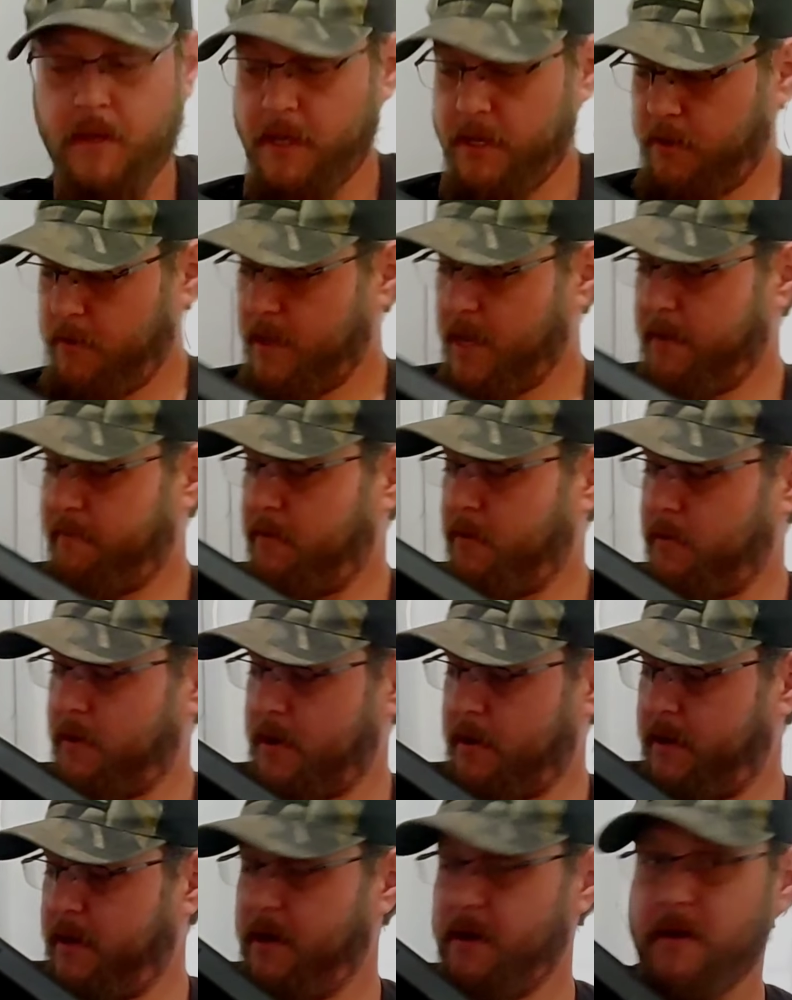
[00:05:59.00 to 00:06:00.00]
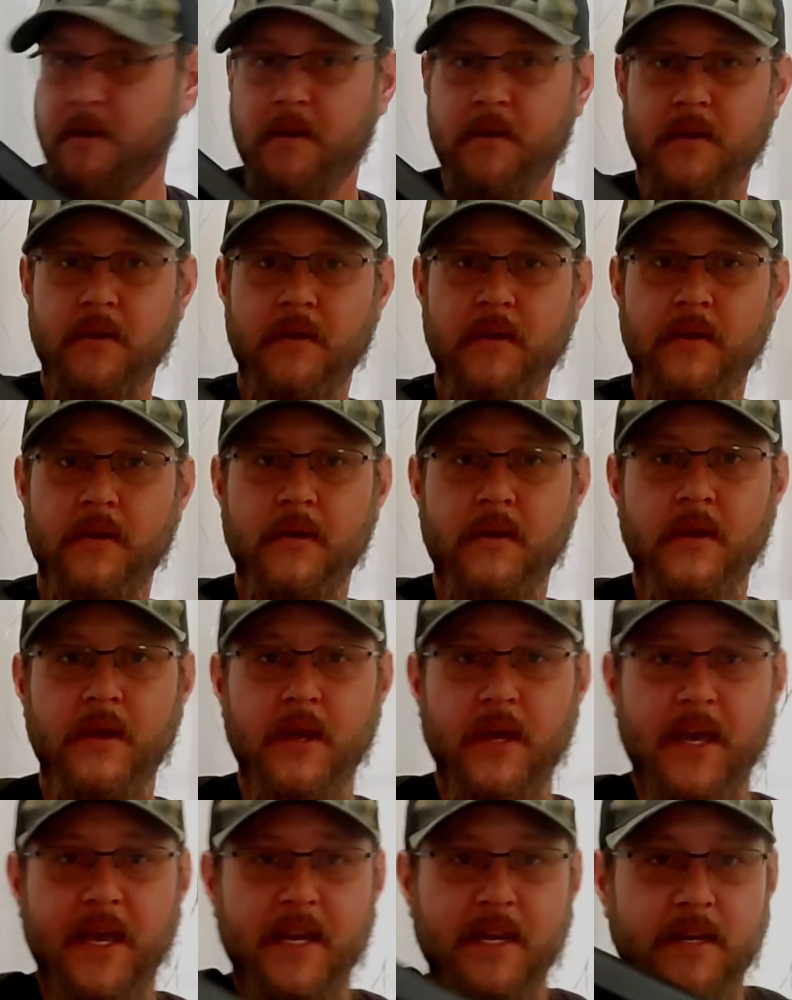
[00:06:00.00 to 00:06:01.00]
and you have it around here,
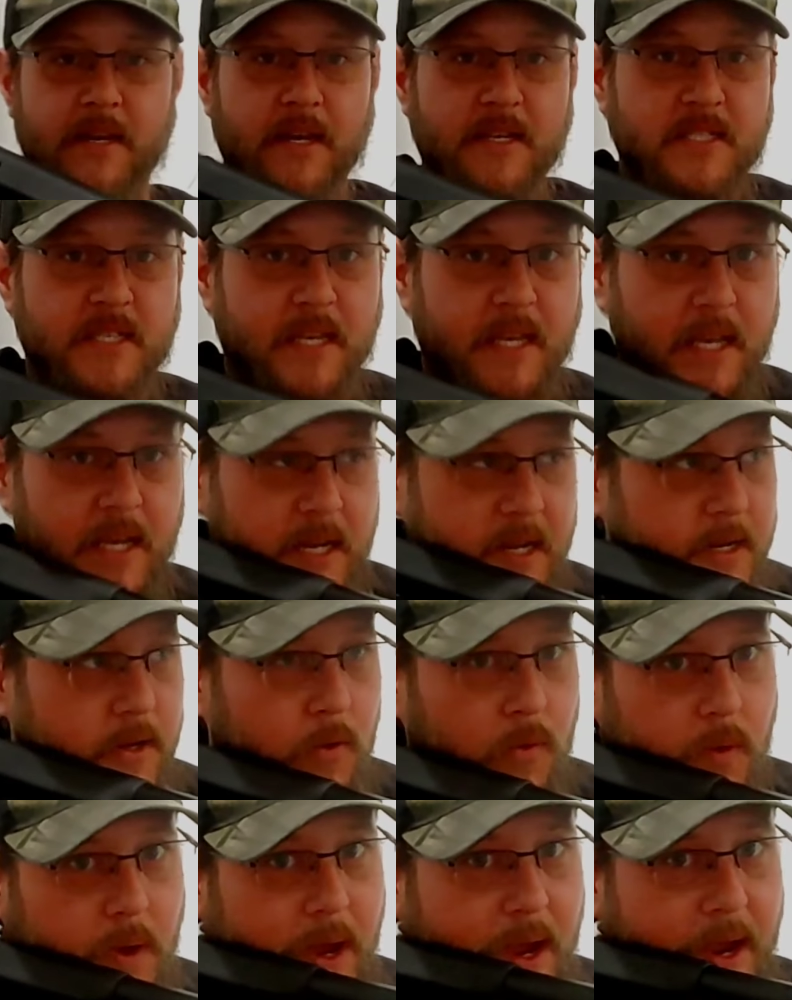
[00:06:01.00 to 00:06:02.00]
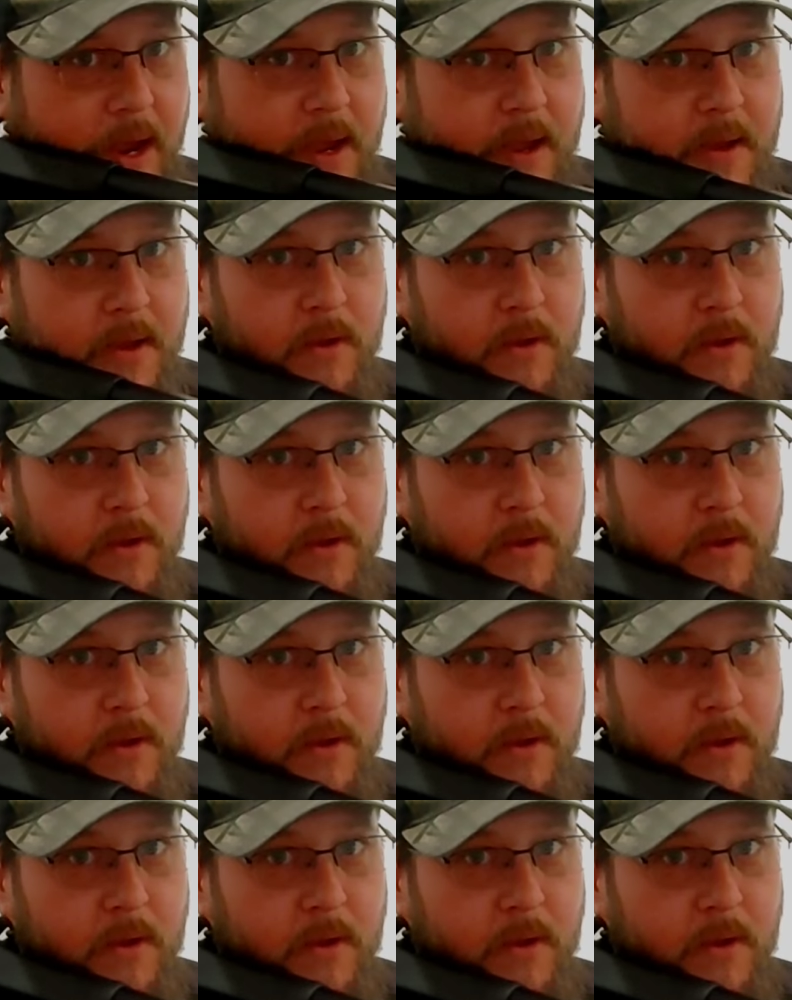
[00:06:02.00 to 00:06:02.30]
it doesn't get in the way